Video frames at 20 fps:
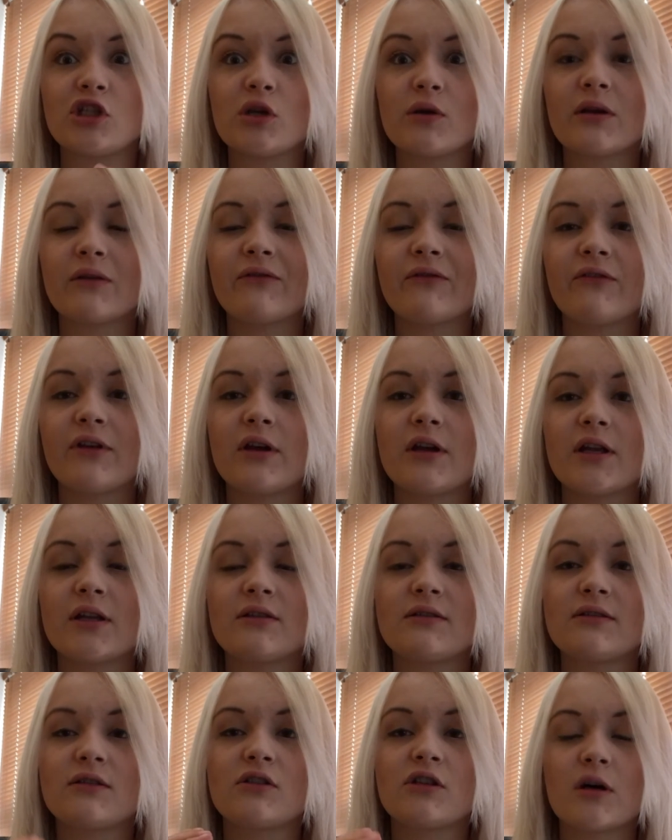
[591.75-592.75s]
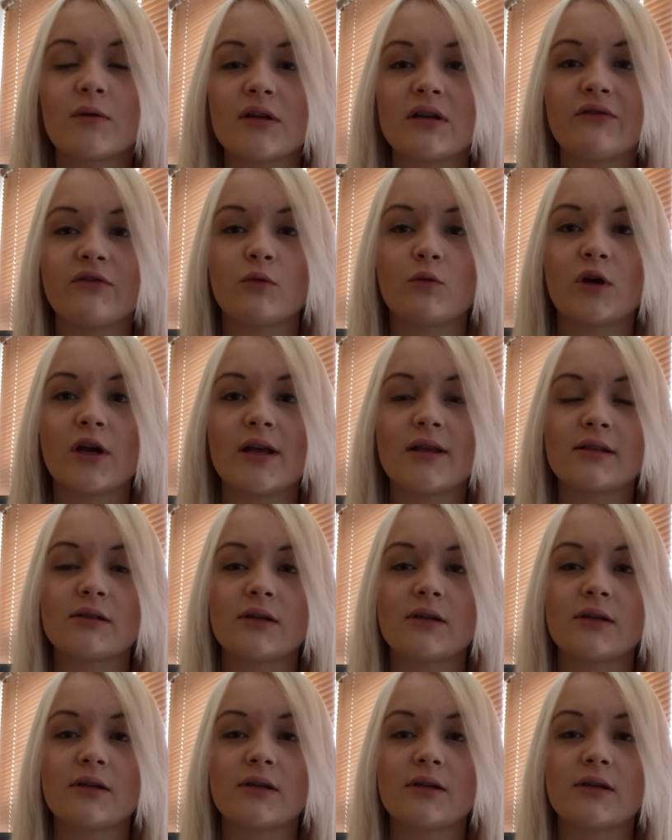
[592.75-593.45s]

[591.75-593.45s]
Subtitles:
doing for you in so many different ways.